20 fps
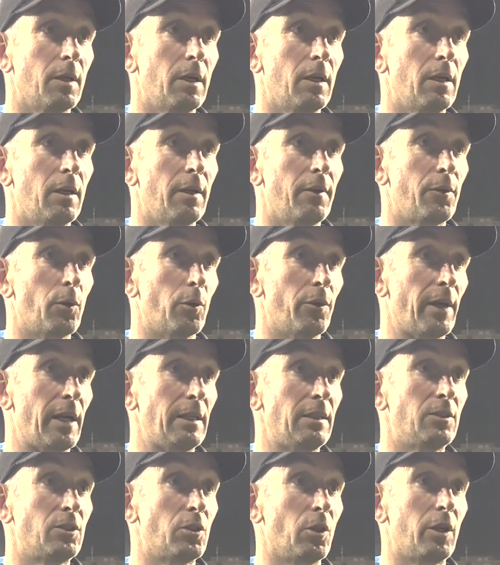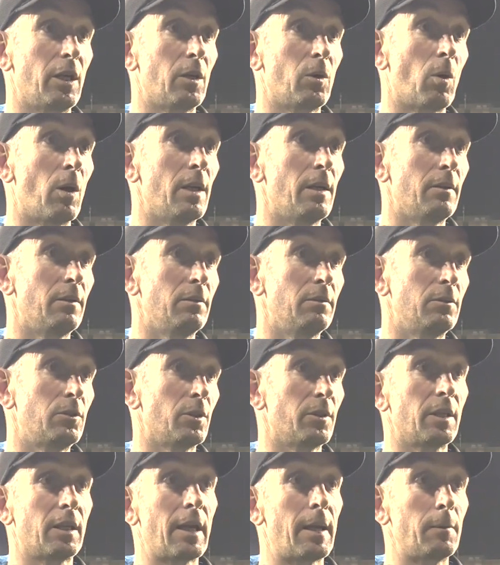I thought they took
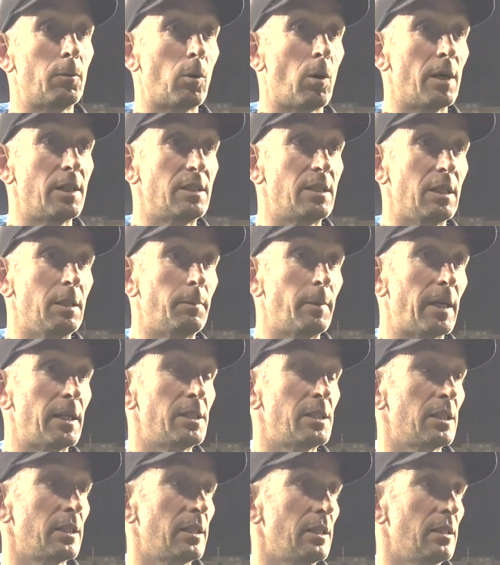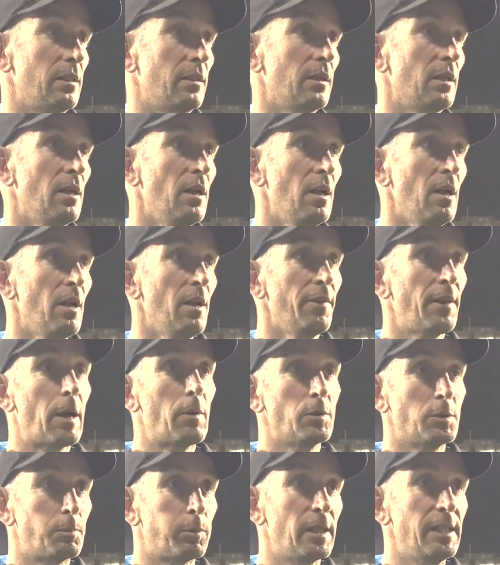the game quite deep, actually. And
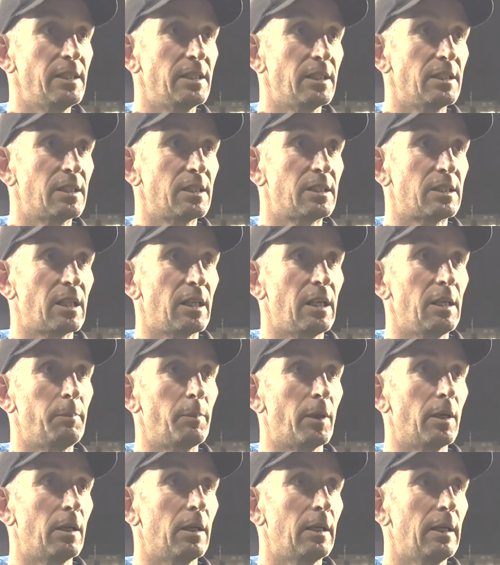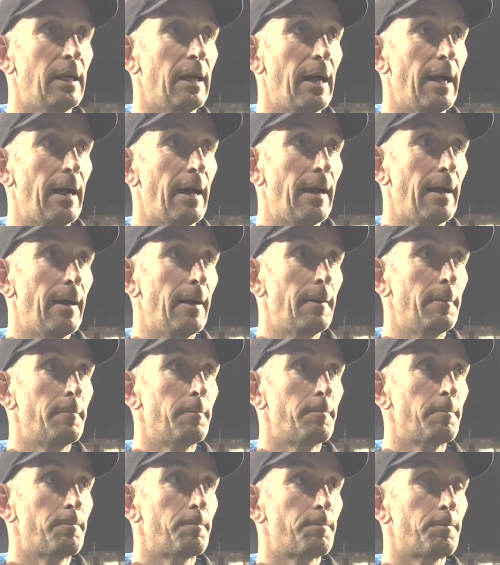that was pleasing to see, but
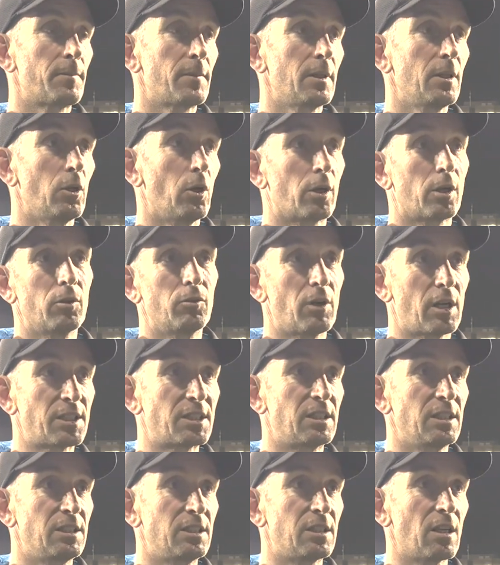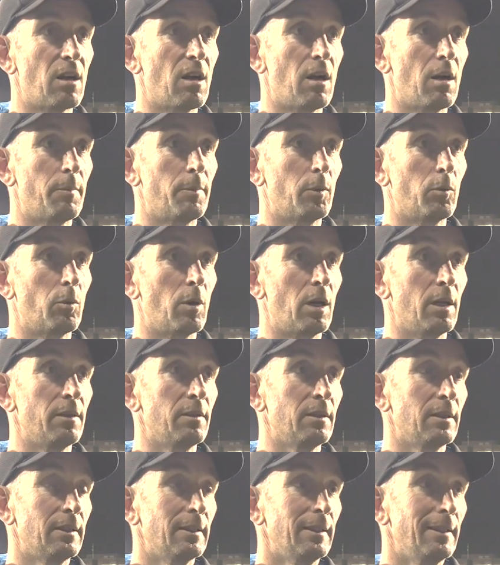look, a rusty start, but
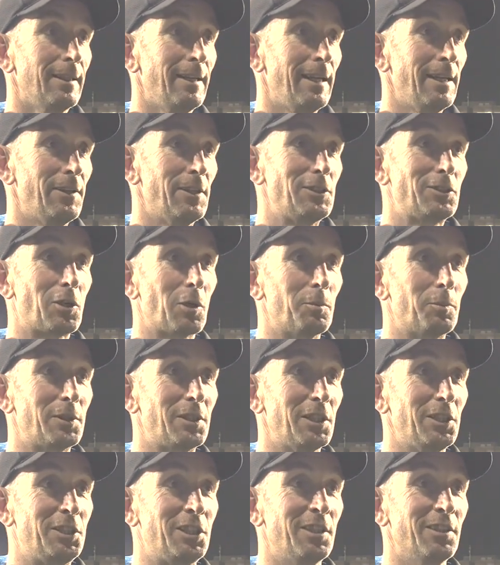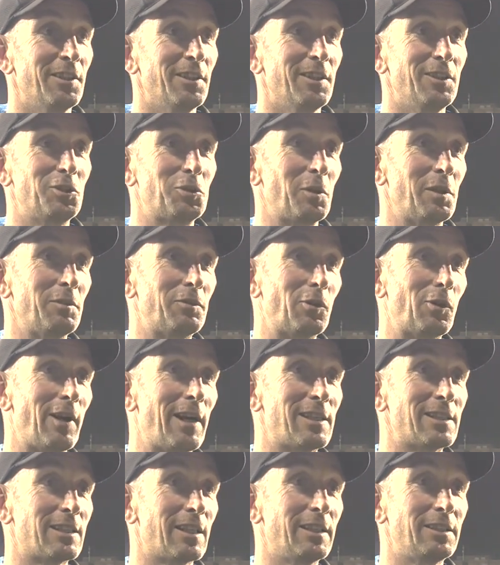one in this competition that in 24
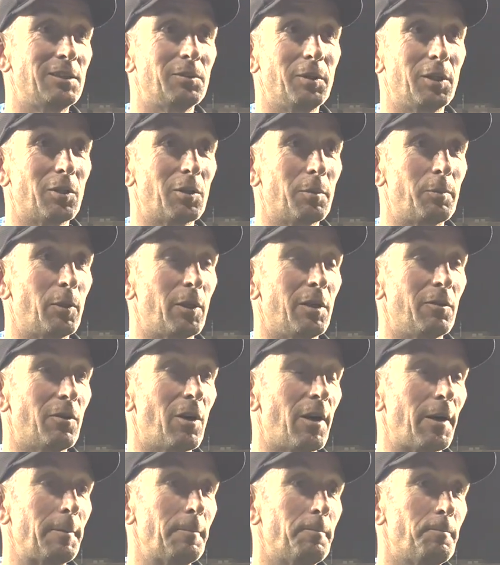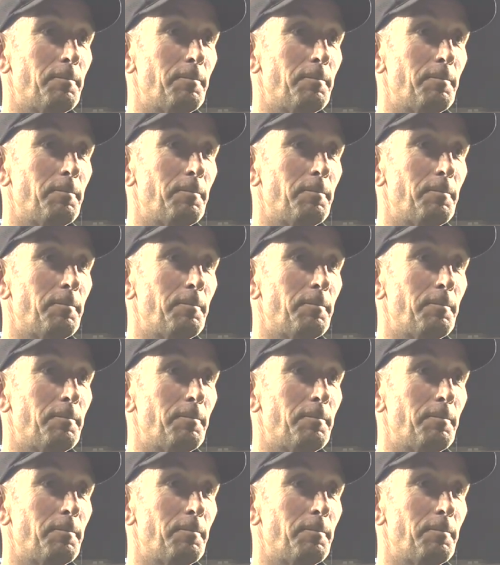hours later we got to put it right.